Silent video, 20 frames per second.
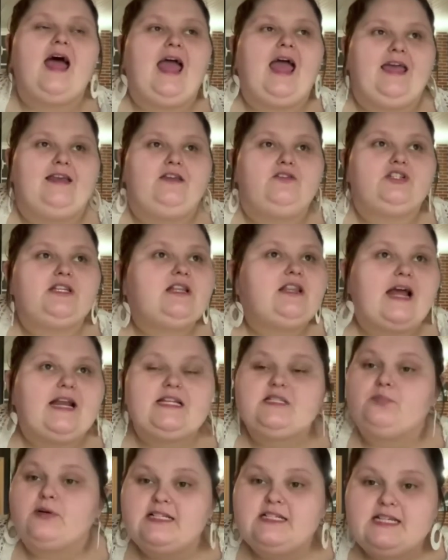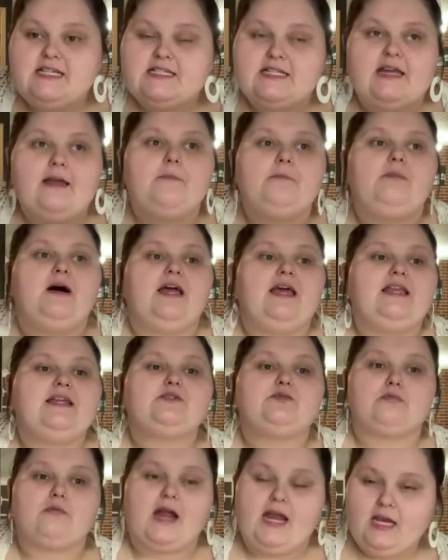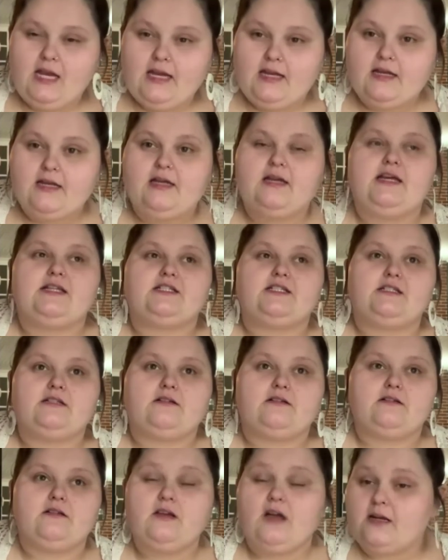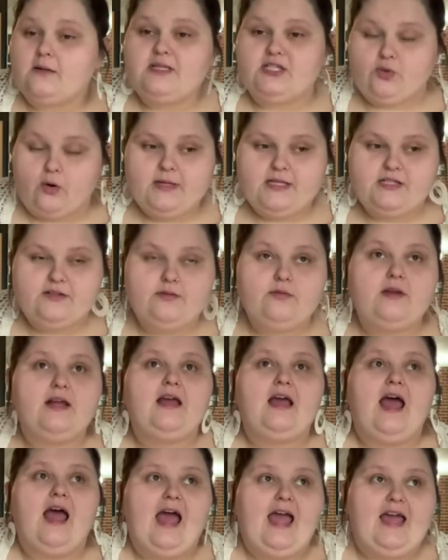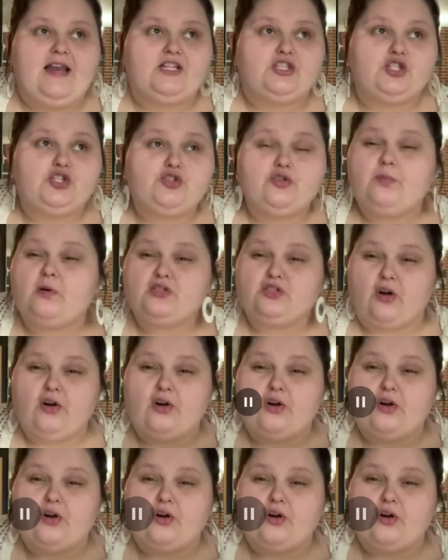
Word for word: And usually the lighting's pretty decent, but it is raining. It's gonna be storming soon, and it's super dark.